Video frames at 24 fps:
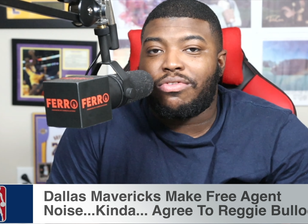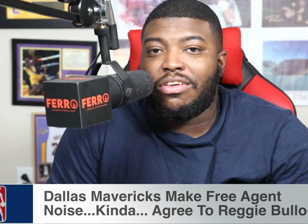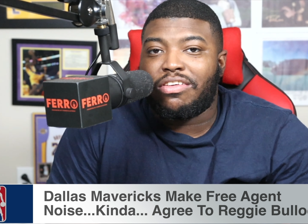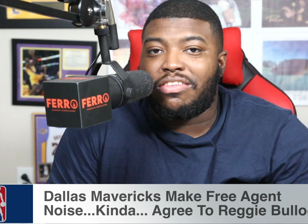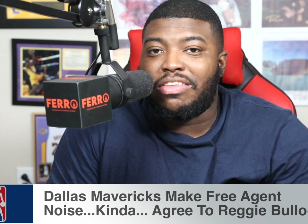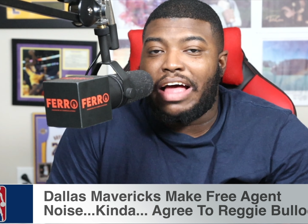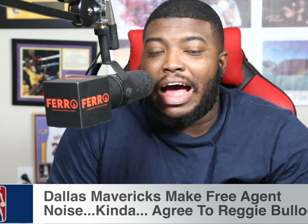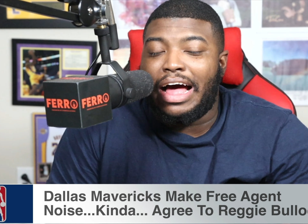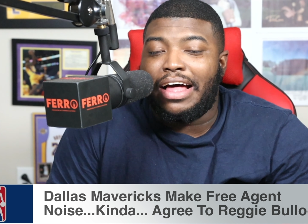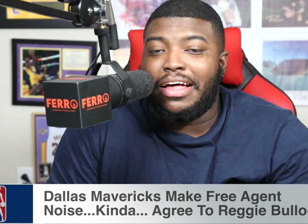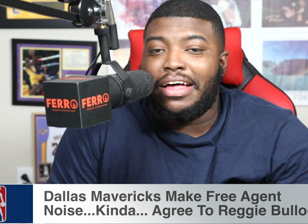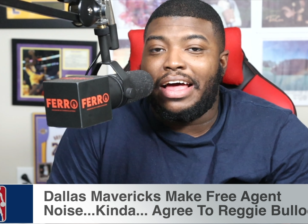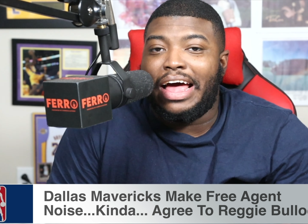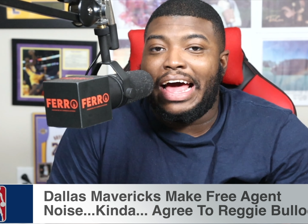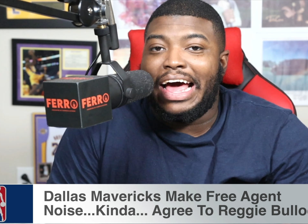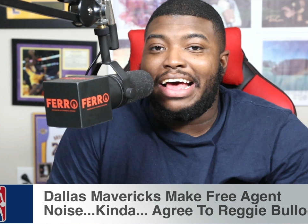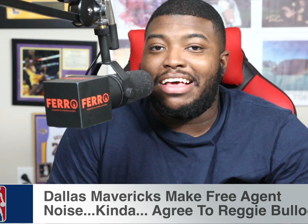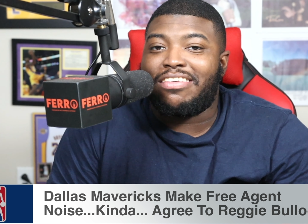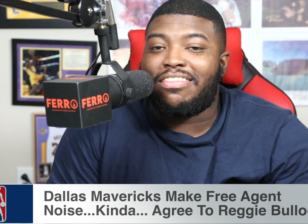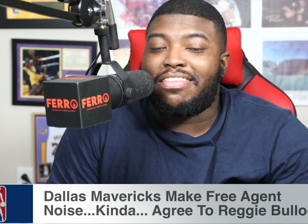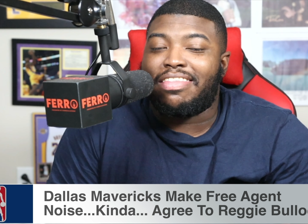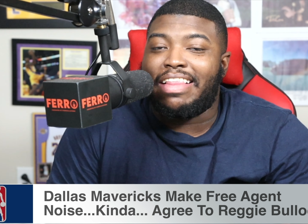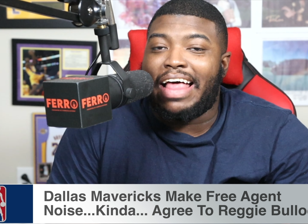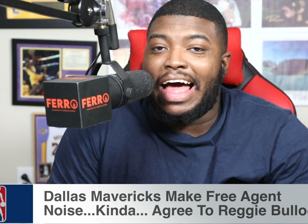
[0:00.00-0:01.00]
It's not
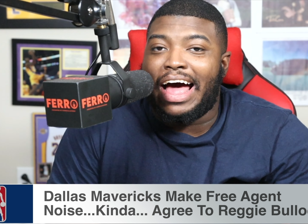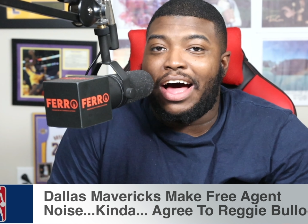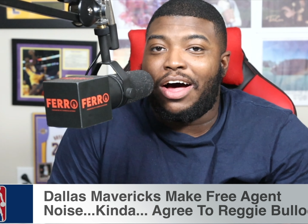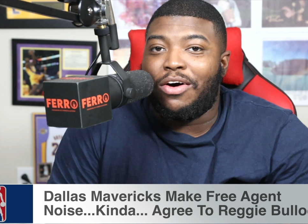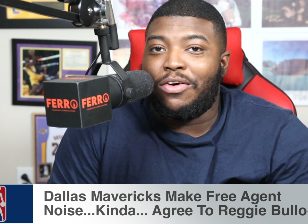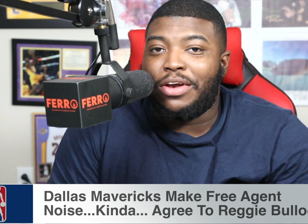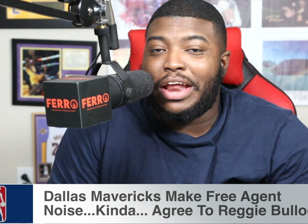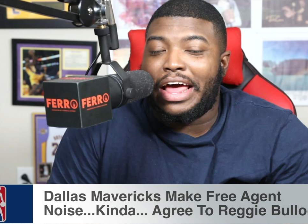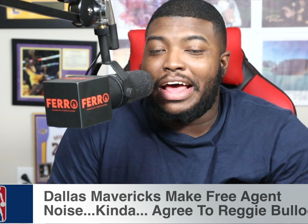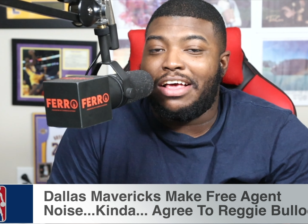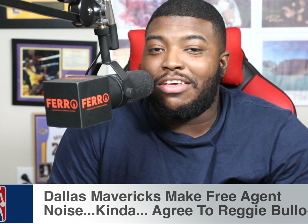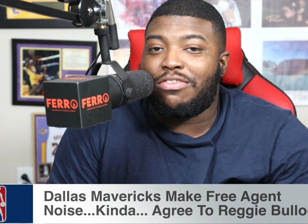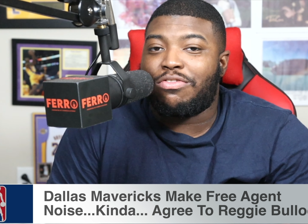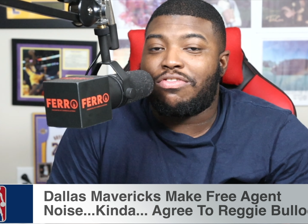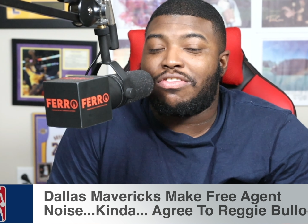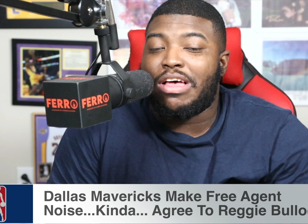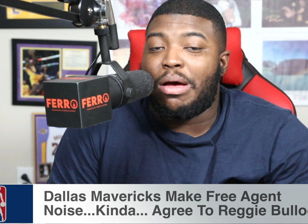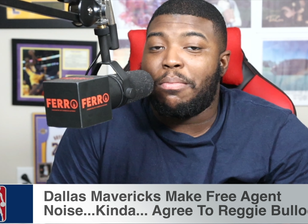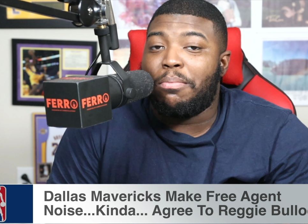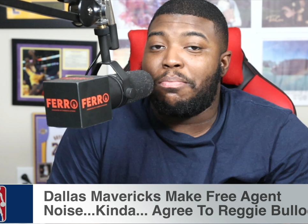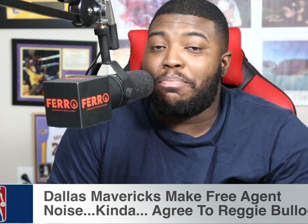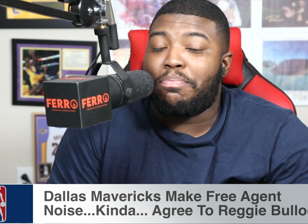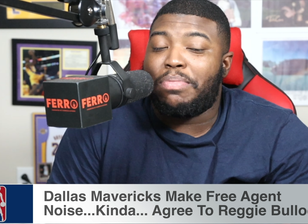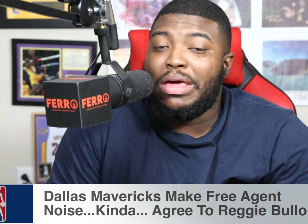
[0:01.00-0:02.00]
as loud as
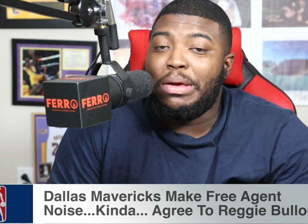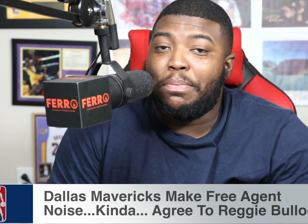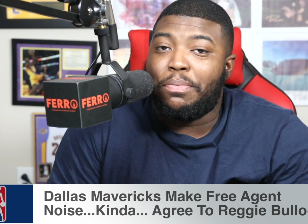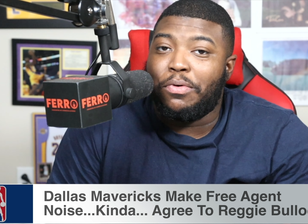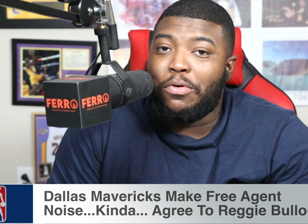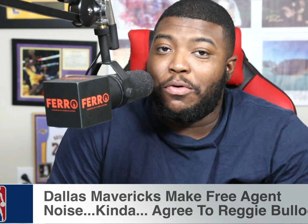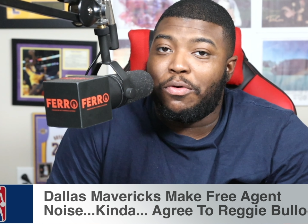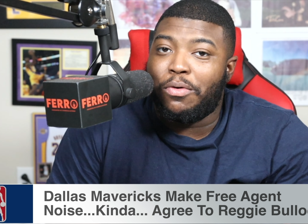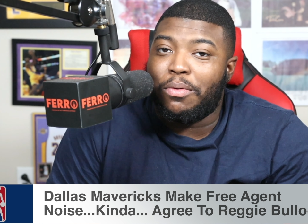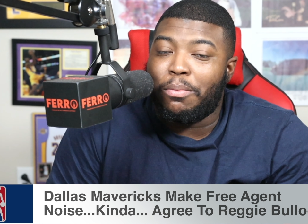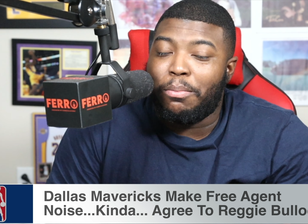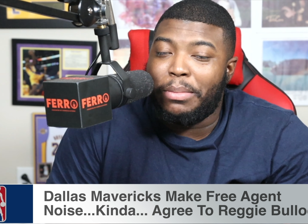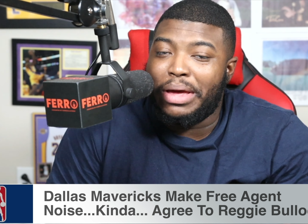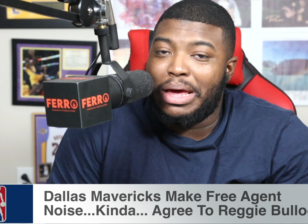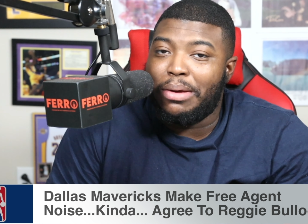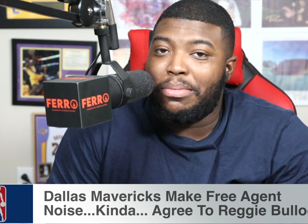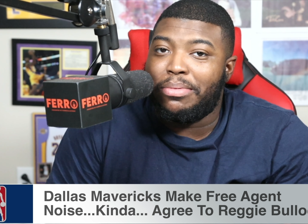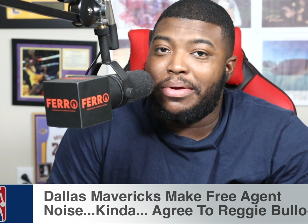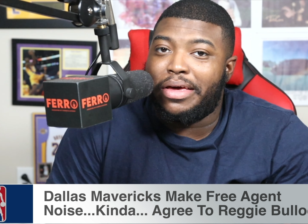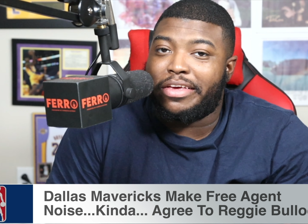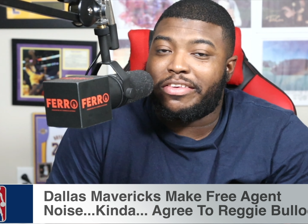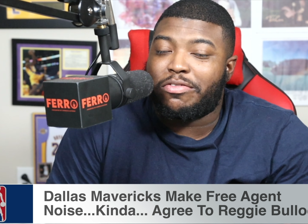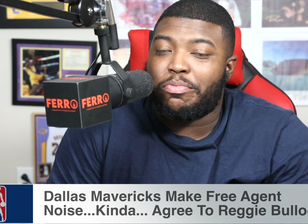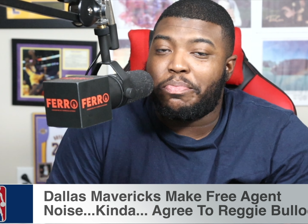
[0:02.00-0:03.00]
some people
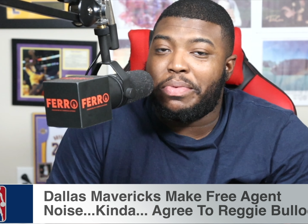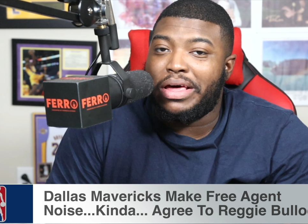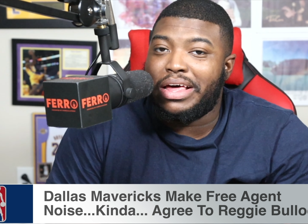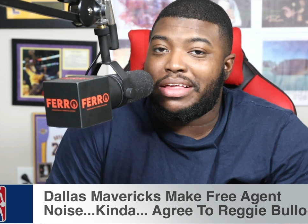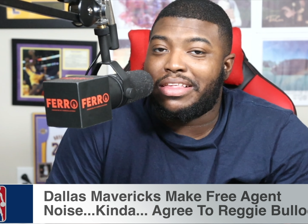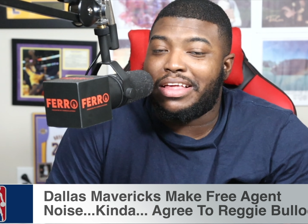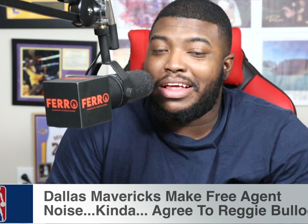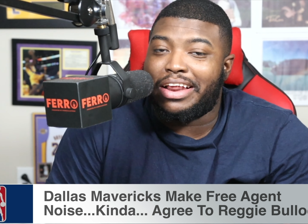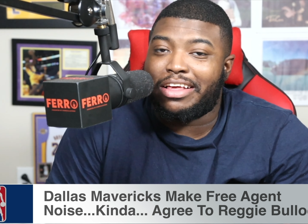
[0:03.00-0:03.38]
maybe expected,